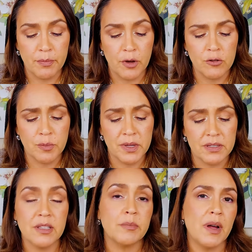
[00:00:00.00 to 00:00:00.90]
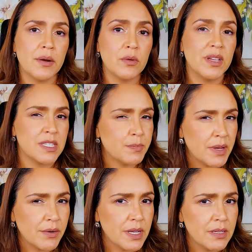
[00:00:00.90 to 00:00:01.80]
both because of the bottle
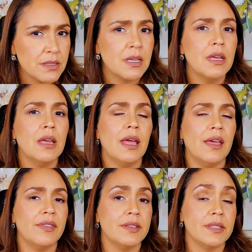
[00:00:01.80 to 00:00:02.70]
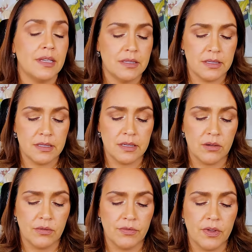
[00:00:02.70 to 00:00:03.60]
experience and the scent
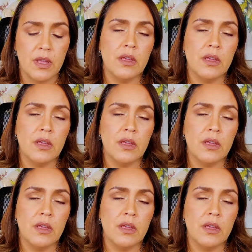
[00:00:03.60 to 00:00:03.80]
itself.